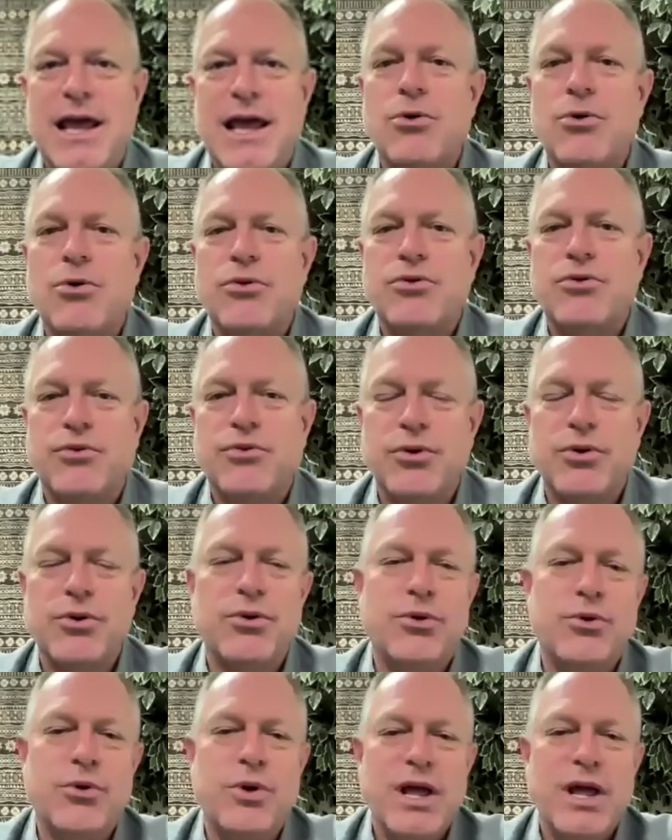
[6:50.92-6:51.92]
go
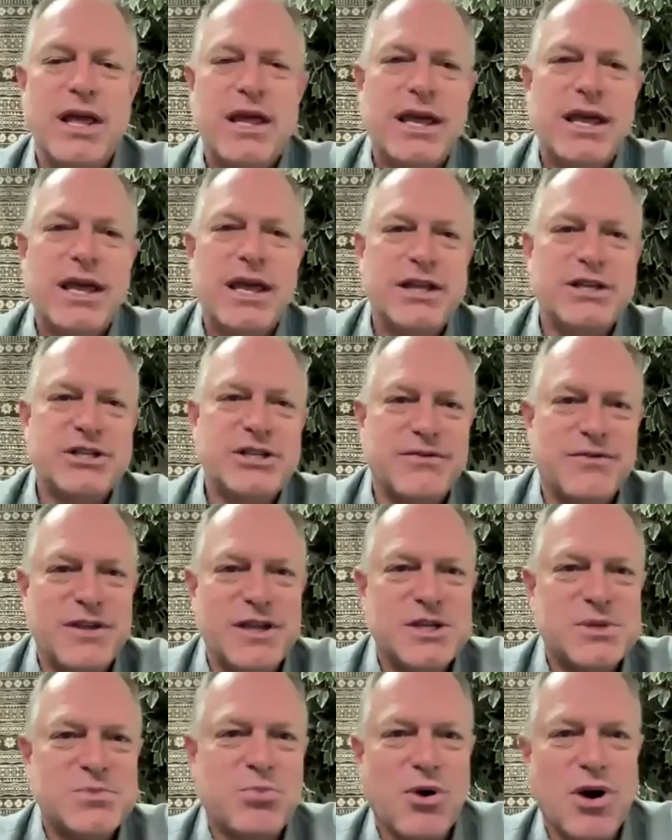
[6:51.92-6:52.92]
through each of
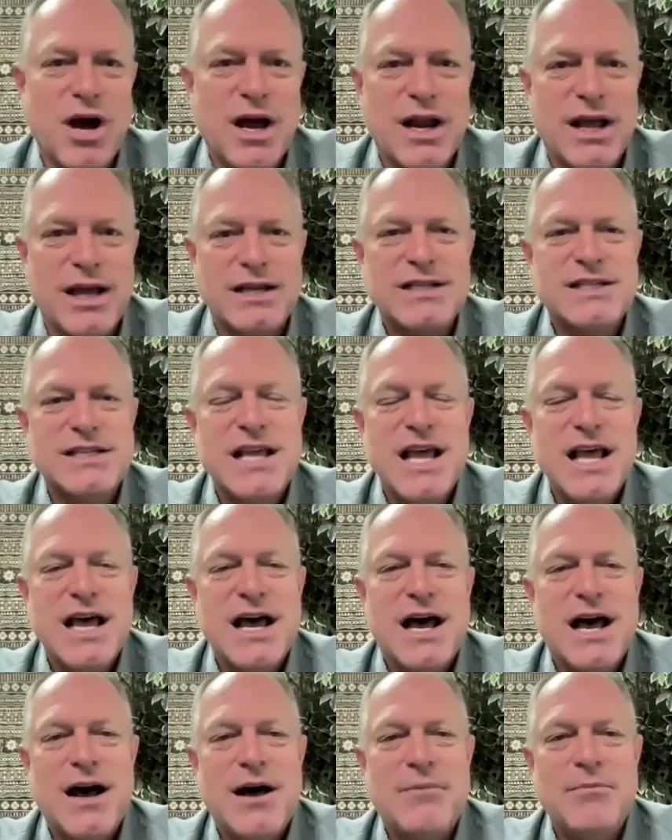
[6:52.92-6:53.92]
these products.
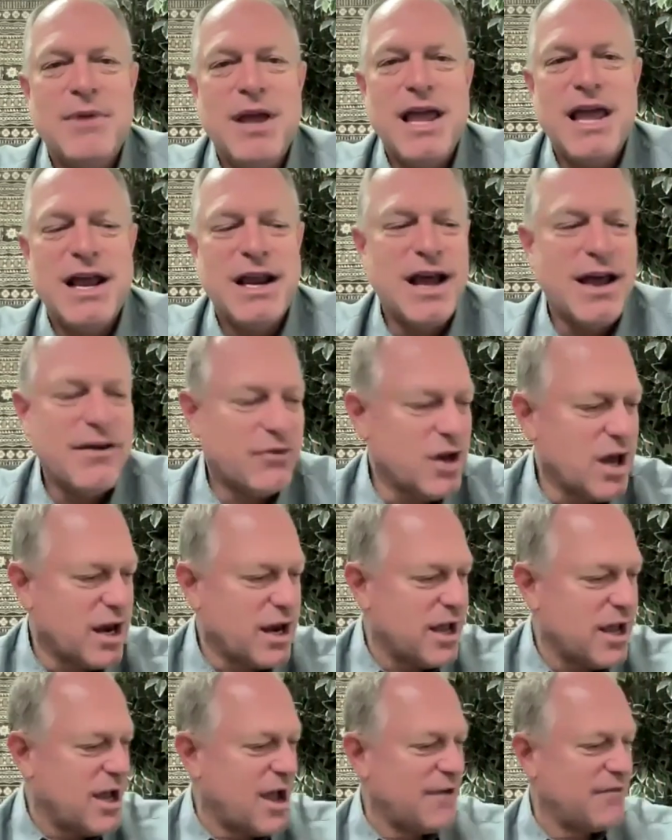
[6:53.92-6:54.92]
And I've got
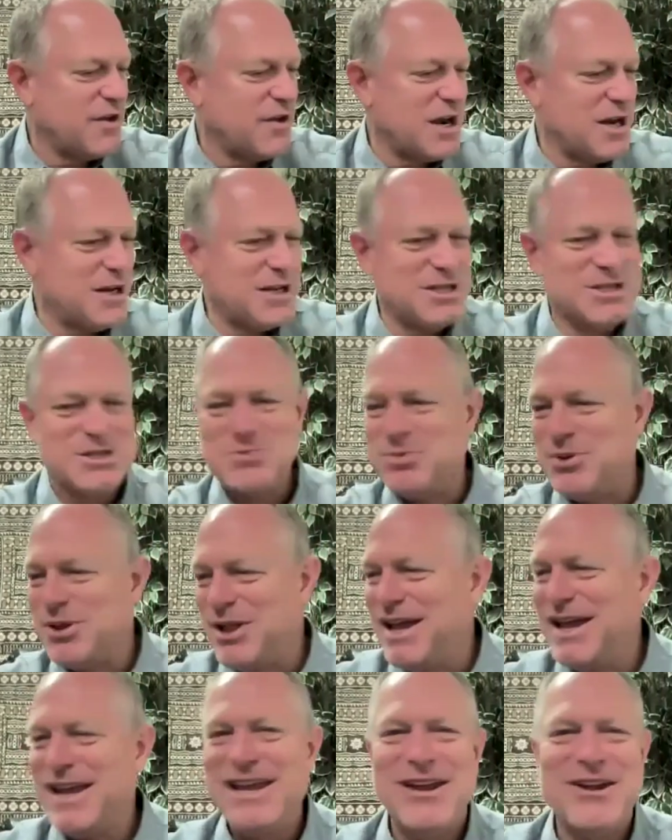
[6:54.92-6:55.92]
a
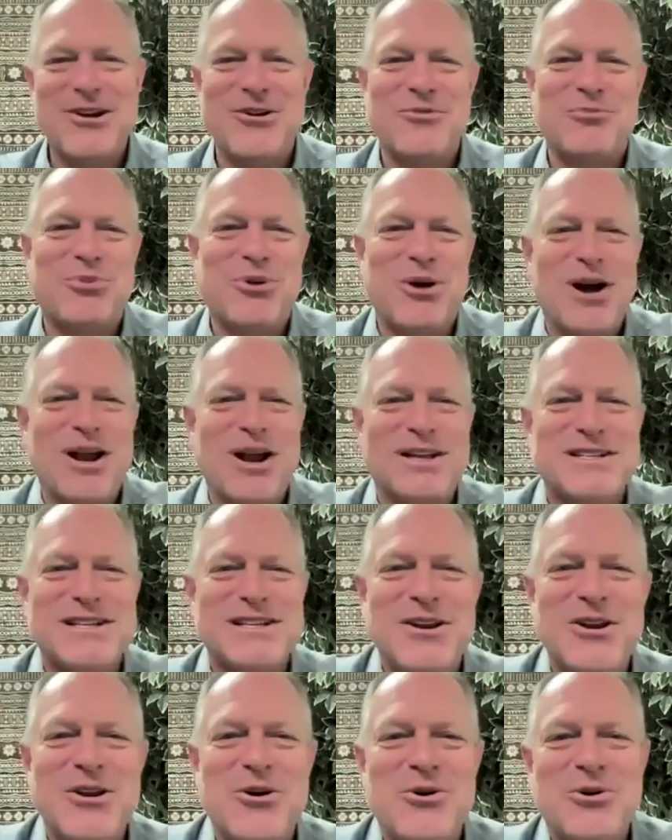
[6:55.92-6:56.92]
display here of products. I
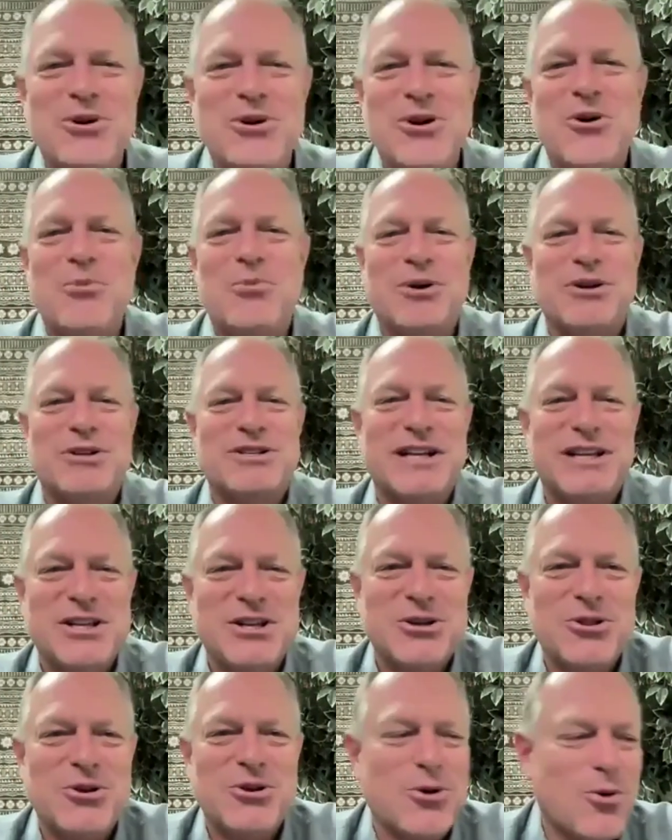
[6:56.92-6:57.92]
know no
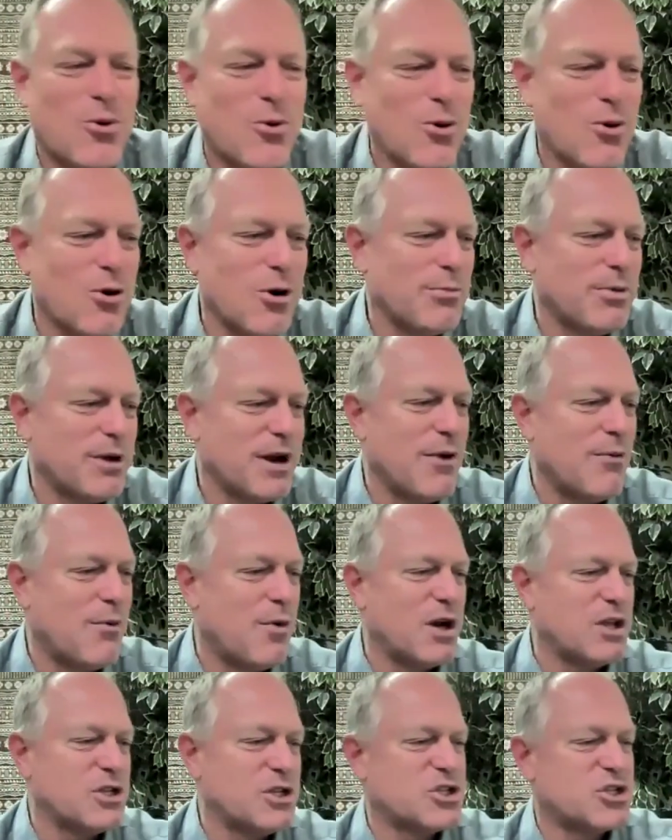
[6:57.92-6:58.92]
particular order, but I
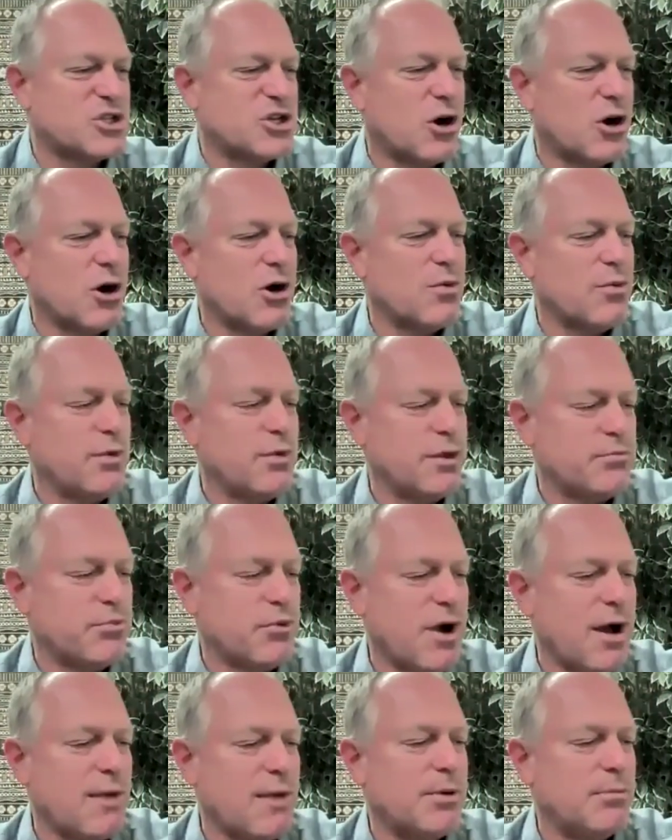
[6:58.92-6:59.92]
want to start with
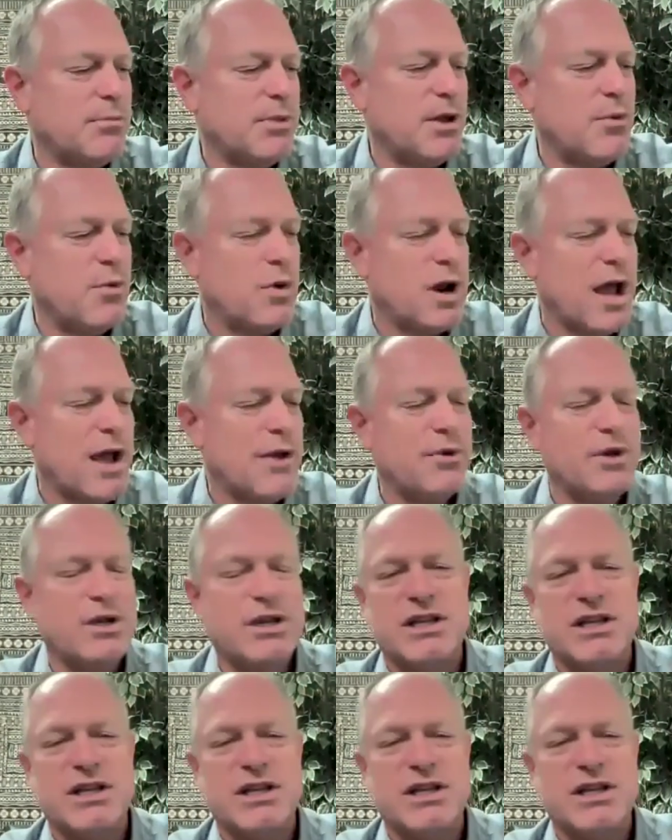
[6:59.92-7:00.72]
probably what I would